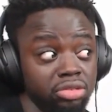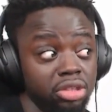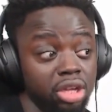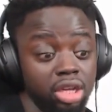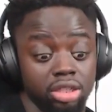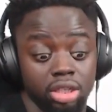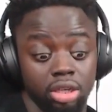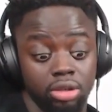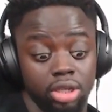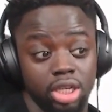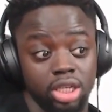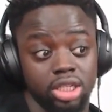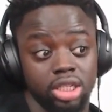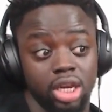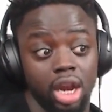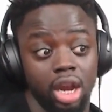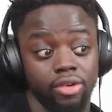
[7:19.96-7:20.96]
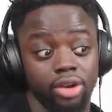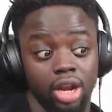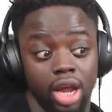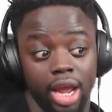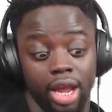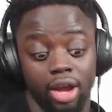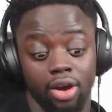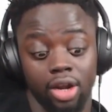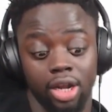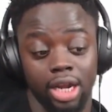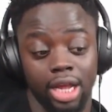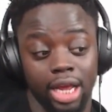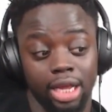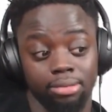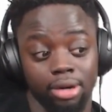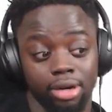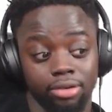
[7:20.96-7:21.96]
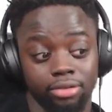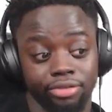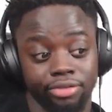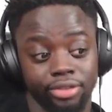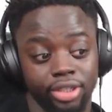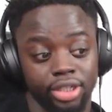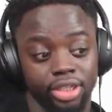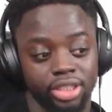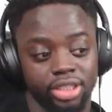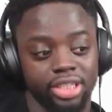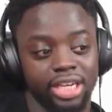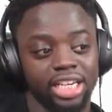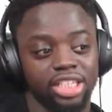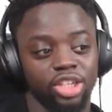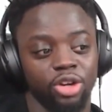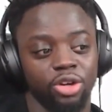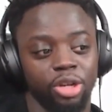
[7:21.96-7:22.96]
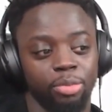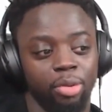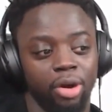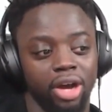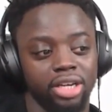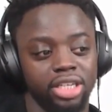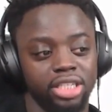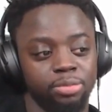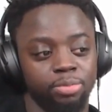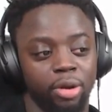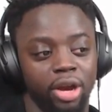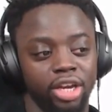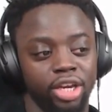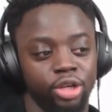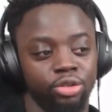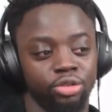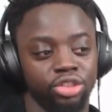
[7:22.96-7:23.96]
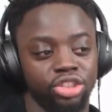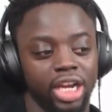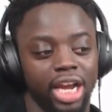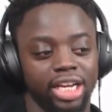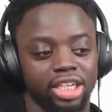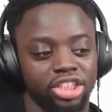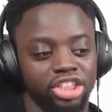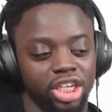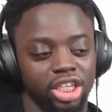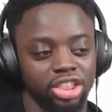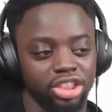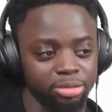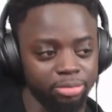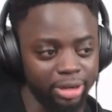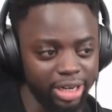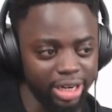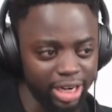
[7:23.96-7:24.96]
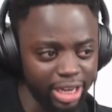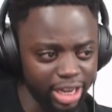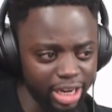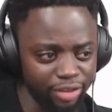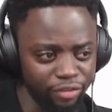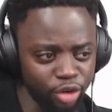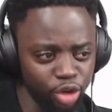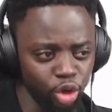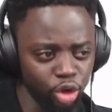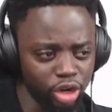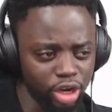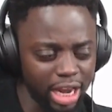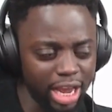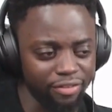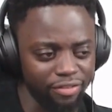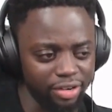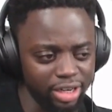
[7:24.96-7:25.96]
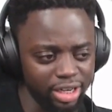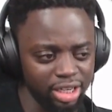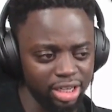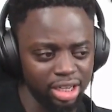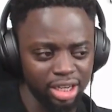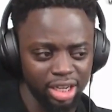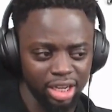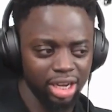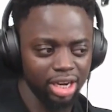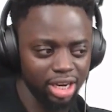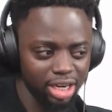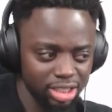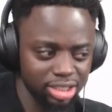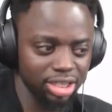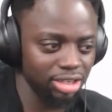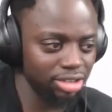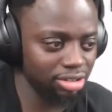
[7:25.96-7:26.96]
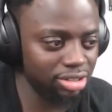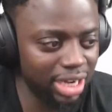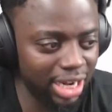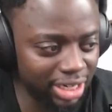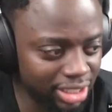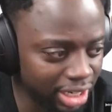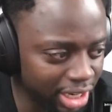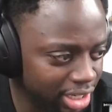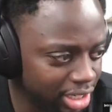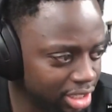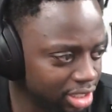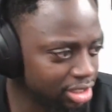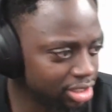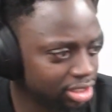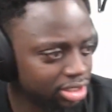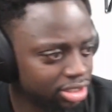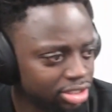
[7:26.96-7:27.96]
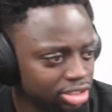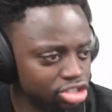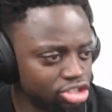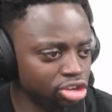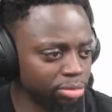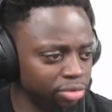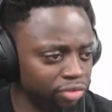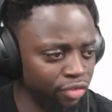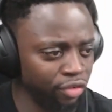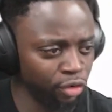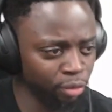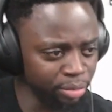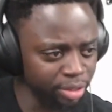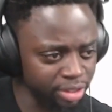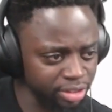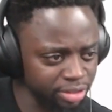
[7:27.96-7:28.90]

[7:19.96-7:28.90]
That's low-key scary though, I ain't gonna lie, bruv. See, that's the only part. This part, they could kind of change. But then again, if you look carefully, it doesn't look like they stopped filming.